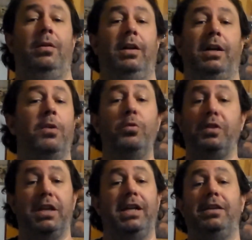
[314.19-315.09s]
Like it
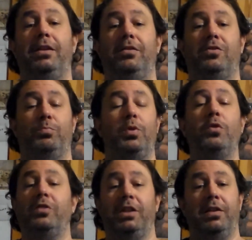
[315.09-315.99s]
was like
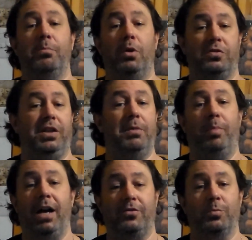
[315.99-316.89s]
supposedly the most
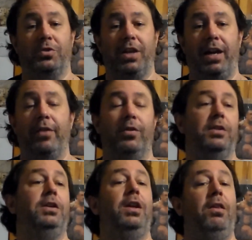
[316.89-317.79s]
impossible shot ever.